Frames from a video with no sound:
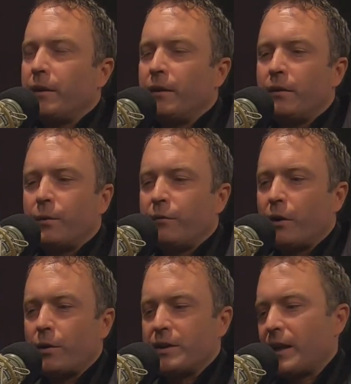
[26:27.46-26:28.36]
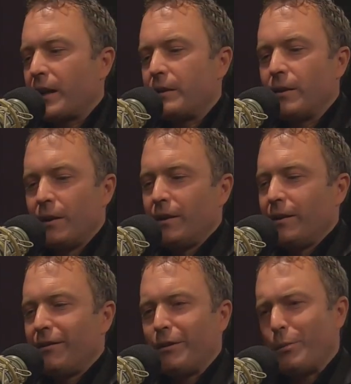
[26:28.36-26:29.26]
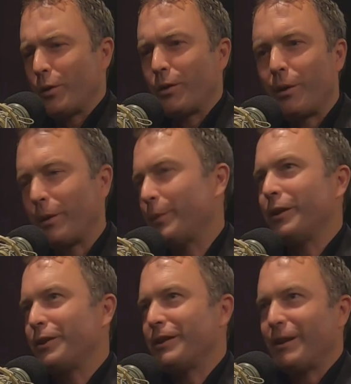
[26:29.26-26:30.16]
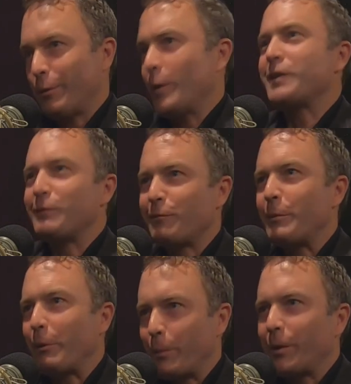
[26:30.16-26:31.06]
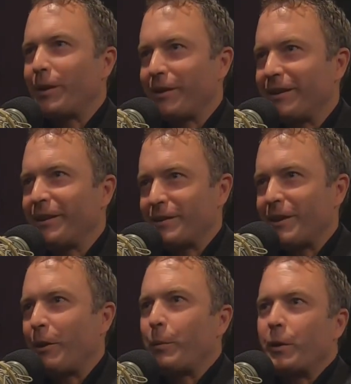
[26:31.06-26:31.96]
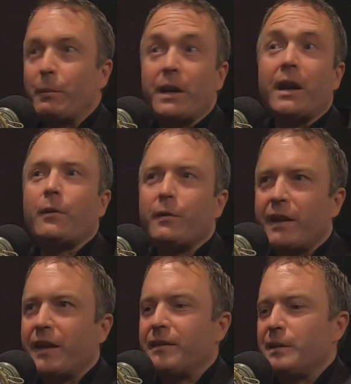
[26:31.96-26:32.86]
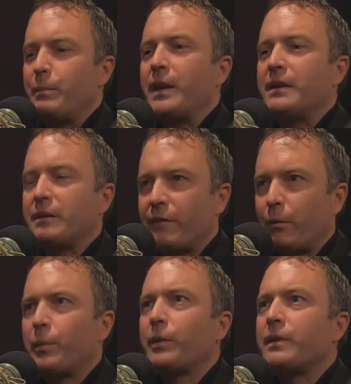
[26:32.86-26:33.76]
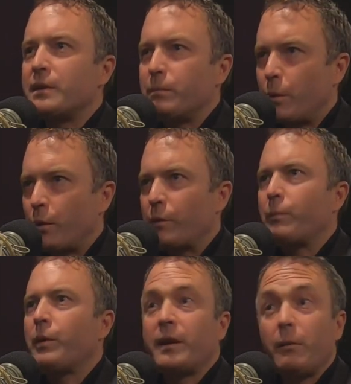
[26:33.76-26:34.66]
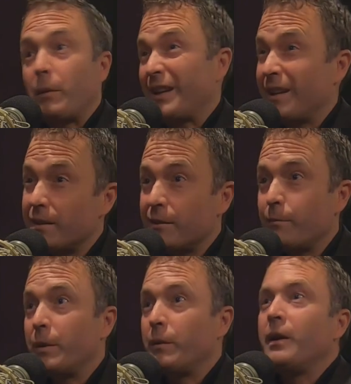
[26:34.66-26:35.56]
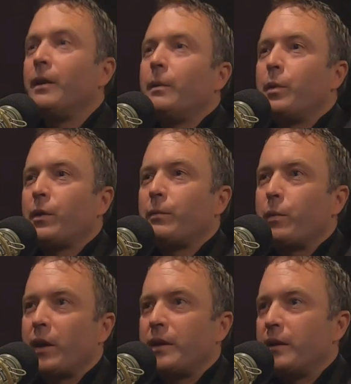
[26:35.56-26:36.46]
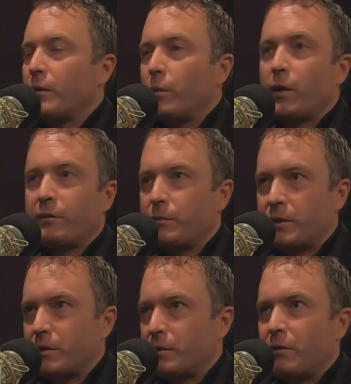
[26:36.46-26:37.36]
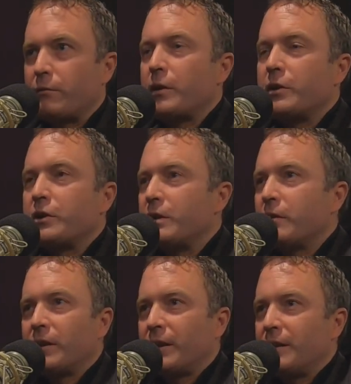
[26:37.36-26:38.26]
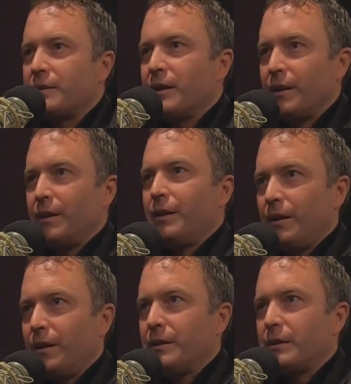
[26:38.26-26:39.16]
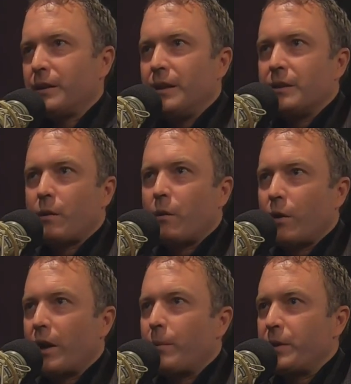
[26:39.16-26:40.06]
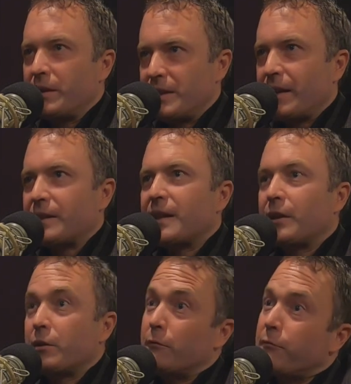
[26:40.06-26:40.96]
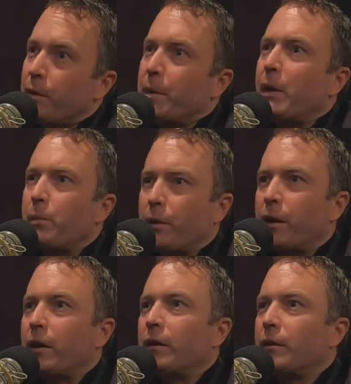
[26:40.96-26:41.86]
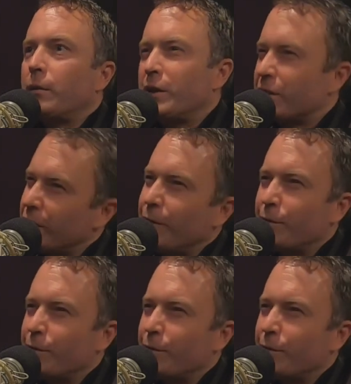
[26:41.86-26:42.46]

we've always had, I think, more of the population that wasn't from Alberta that lives in Alberta. But now we've had this base of Albertans born and bred here. My kids have been born and bred here. One of them is a software engineer. Like he's growing up in the tech sector from Alberta, which,